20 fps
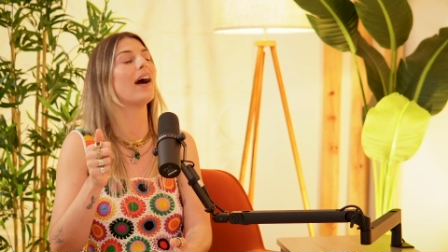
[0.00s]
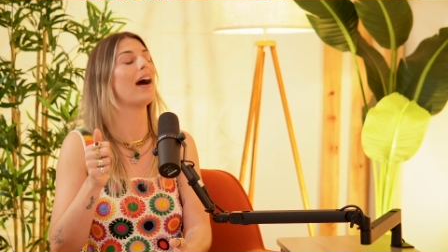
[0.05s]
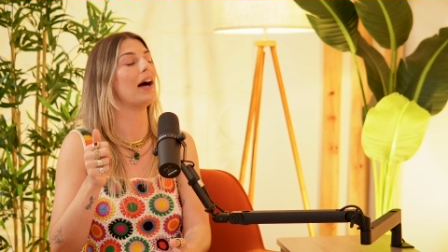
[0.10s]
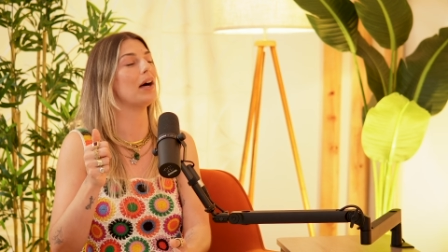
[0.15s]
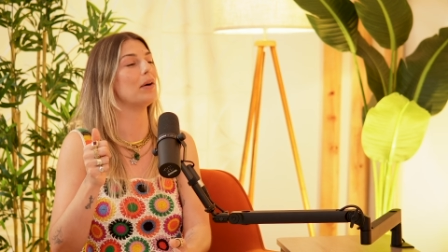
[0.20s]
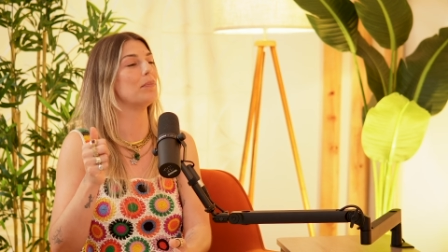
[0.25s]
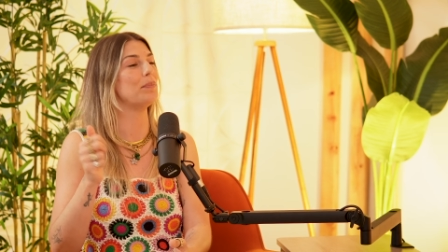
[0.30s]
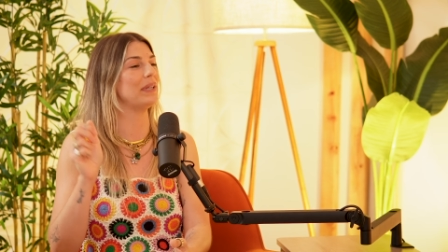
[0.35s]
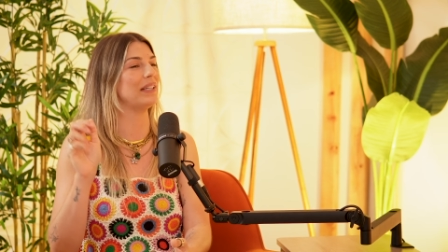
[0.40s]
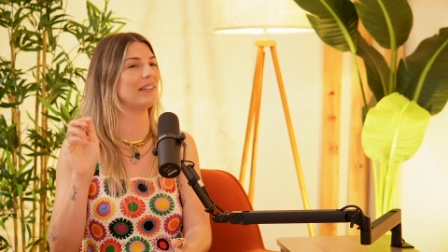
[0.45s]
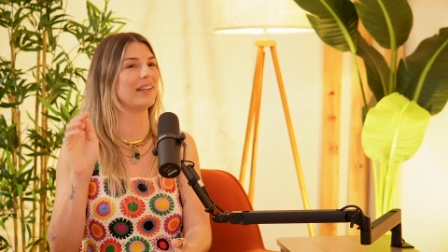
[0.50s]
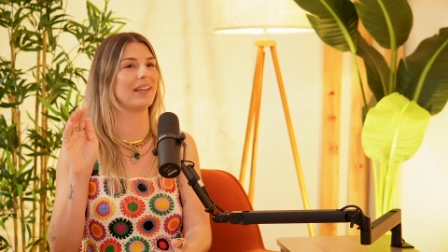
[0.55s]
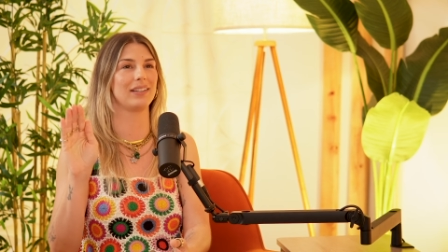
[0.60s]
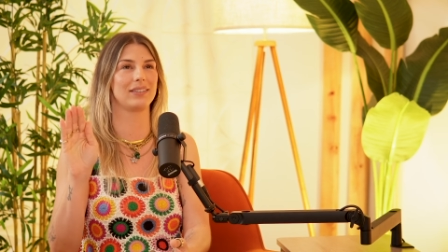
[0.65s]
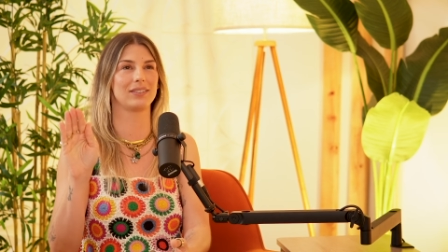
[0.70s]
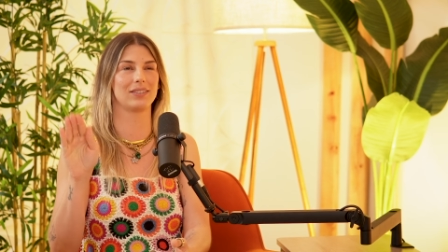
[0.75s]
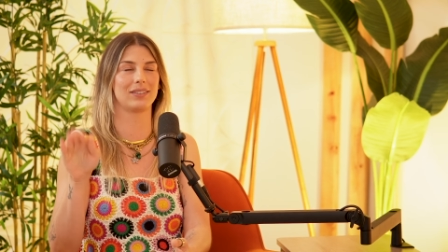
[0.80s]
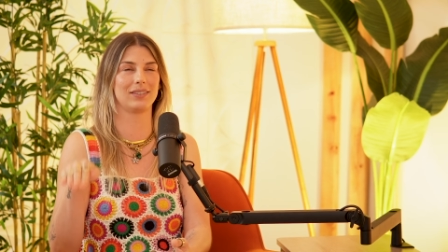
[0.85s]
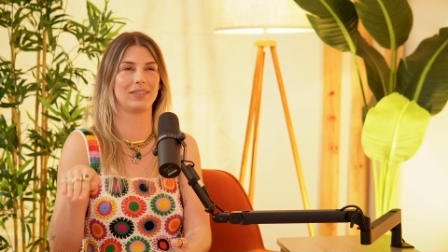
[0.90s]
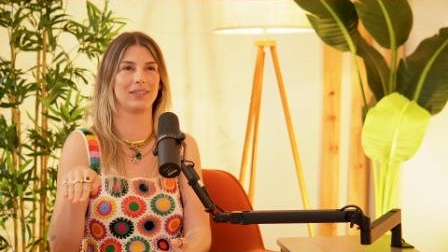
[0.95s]
up and
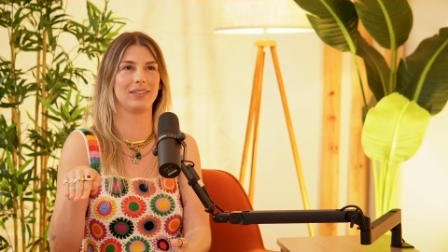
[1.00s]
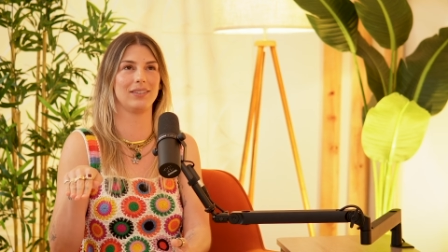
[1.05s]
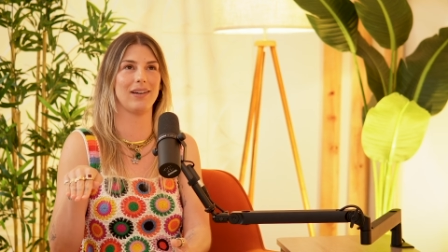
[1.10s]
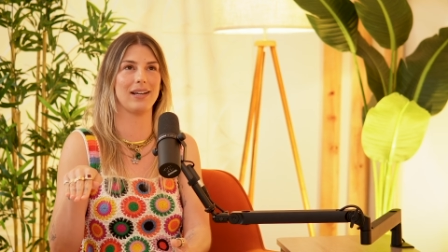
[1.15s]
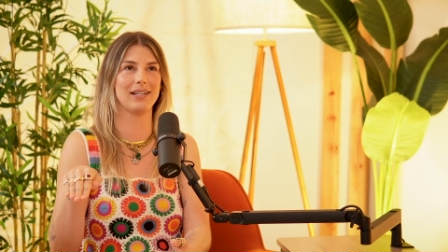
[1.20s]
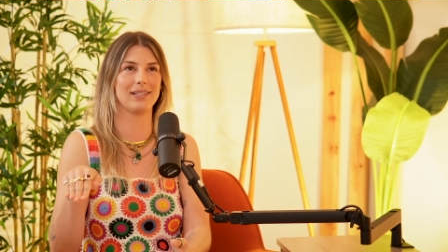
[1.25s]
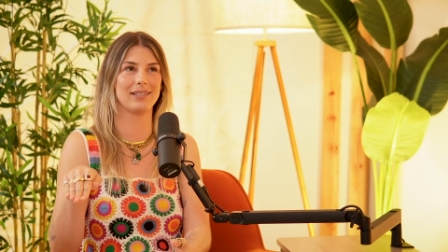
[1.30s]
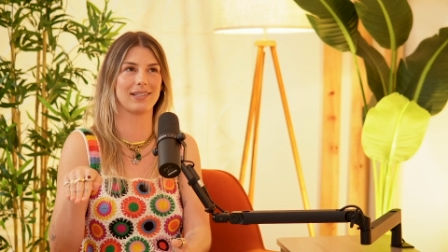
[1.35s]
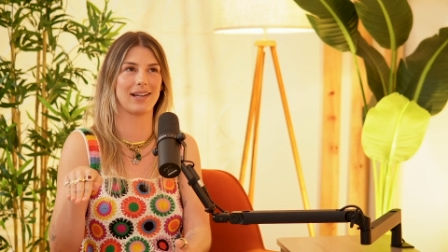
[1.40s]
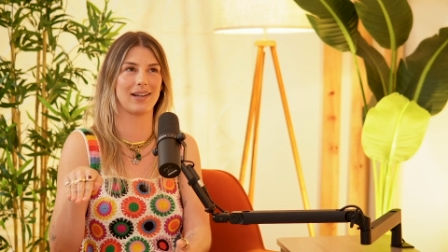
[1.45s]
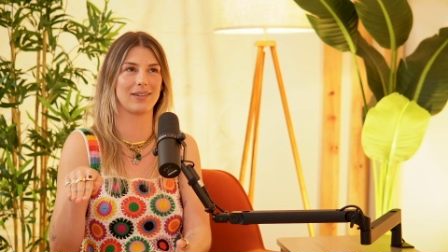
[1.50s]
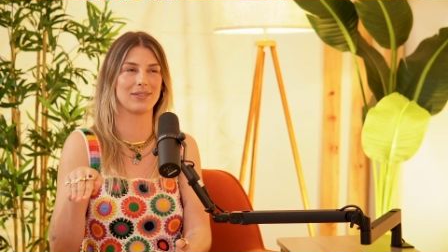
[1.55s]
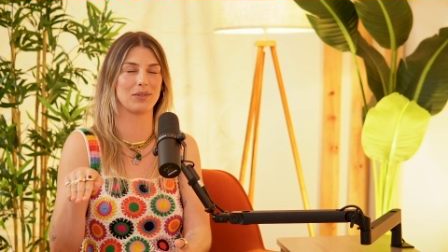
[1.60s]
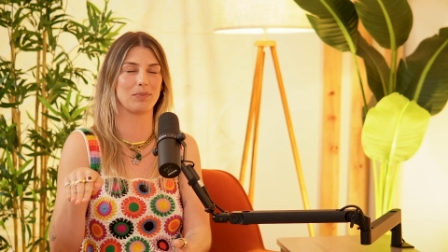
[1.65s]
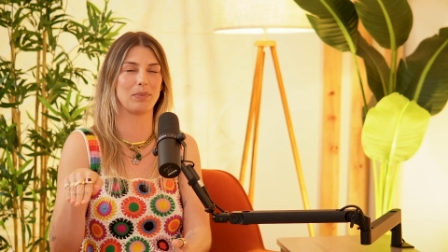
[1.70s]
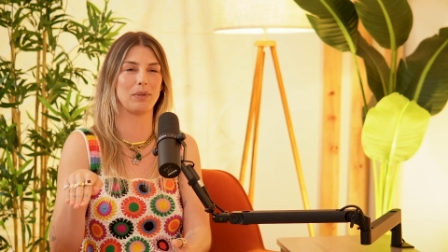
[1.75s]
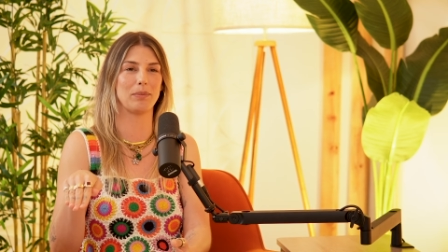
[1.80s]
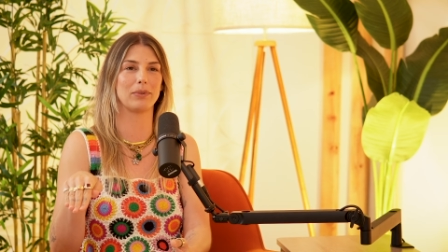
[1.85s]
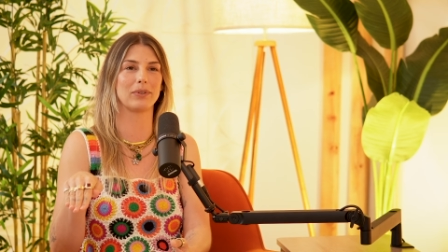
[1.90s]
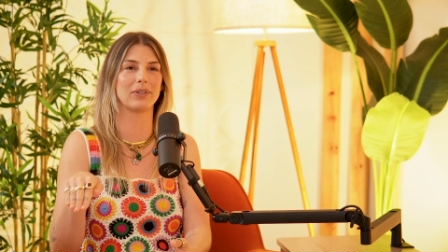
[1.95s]
like turned the lights down so
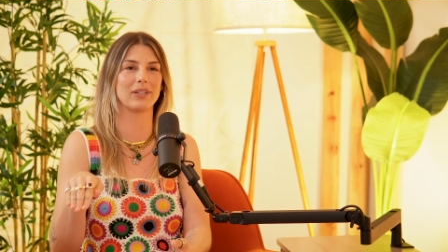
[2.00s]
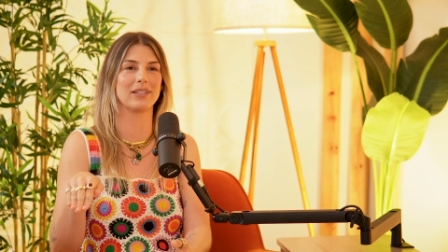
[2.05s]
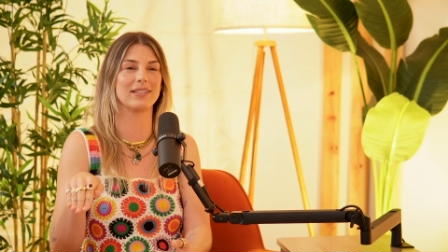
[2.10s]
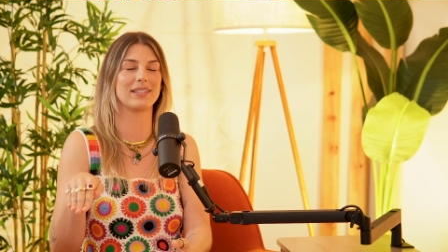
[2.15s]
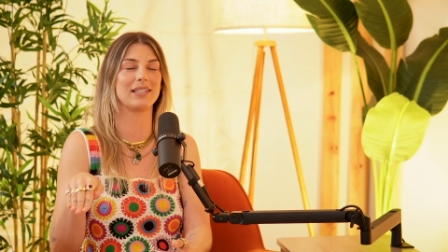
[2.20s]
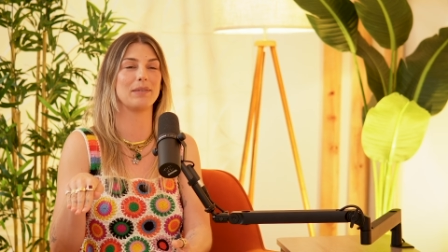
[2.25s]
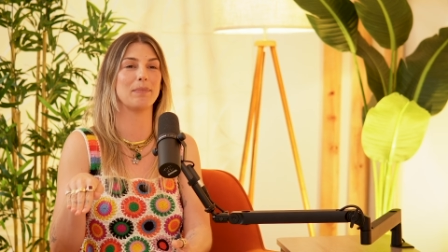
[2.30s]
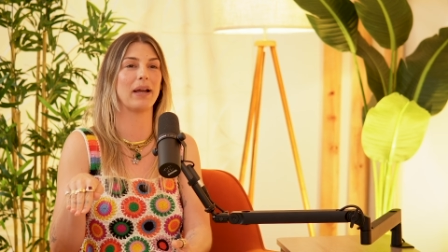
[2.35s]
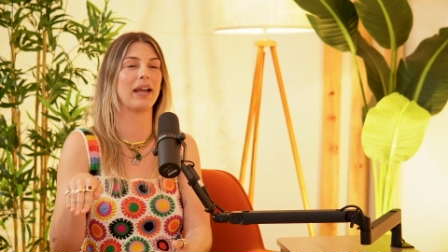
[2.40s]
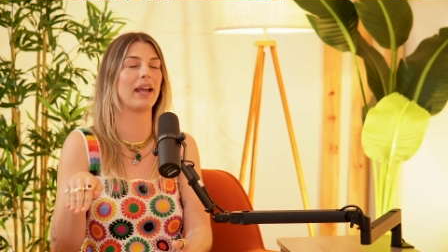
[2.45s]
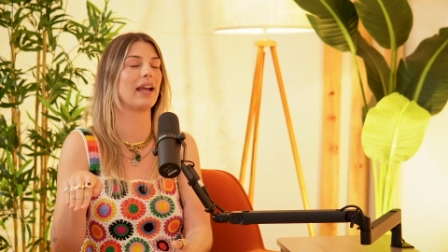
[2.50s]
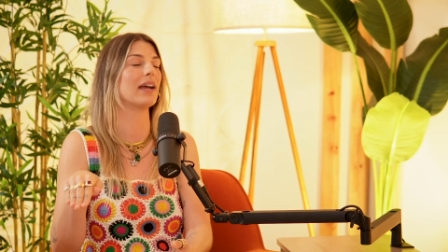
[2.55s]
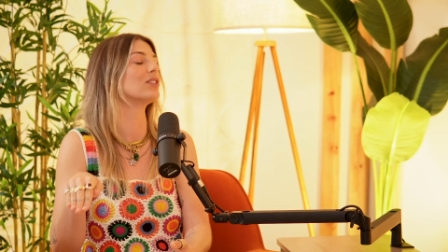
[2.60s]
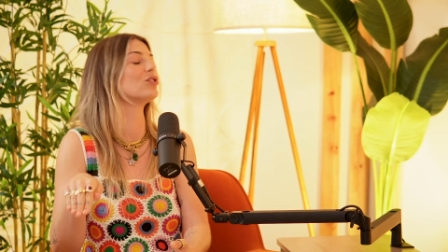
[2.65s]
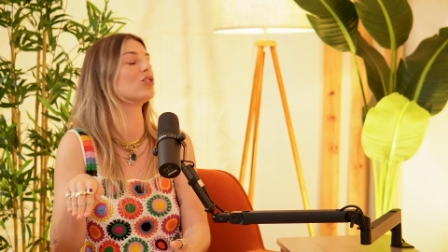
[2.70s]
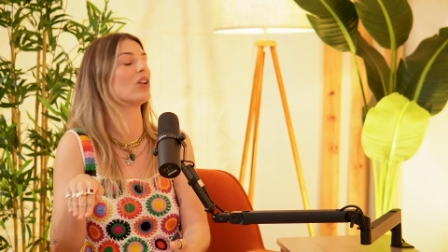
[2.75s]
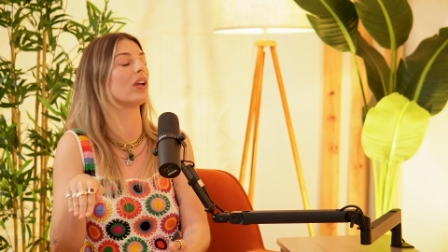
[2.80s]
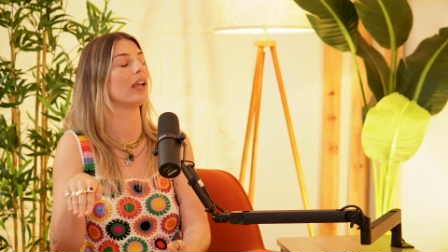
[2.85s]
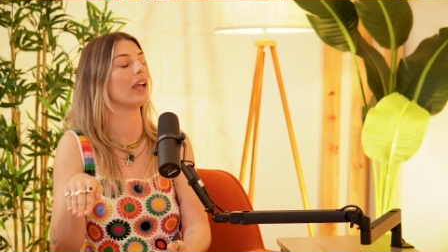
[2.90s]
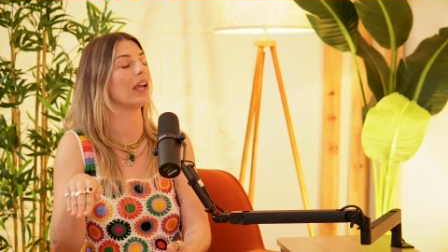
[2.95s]
people couldn't see my
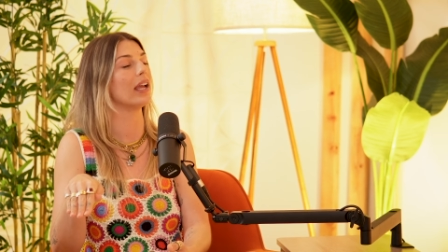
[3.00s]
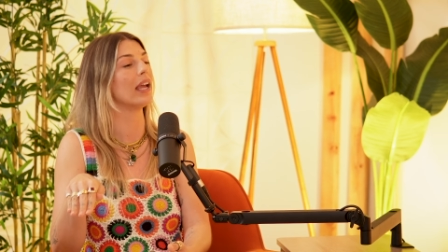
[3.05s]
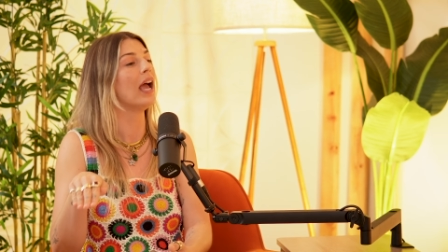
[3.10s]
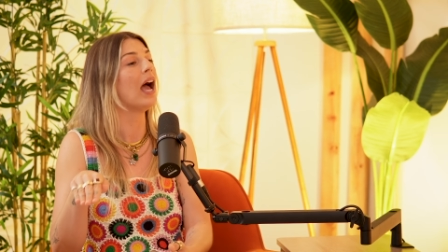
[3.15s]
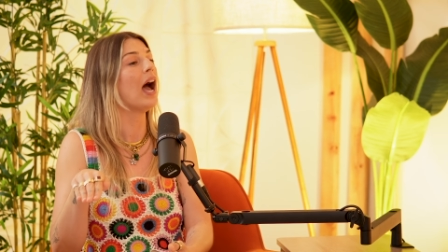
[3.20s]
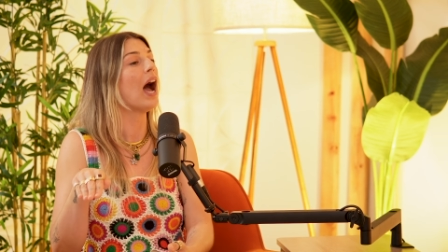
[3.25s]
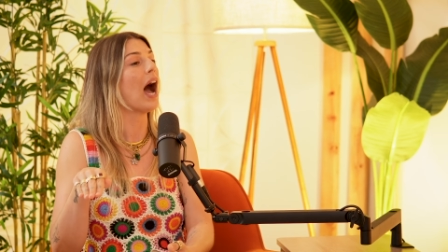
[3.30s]
hands shaking.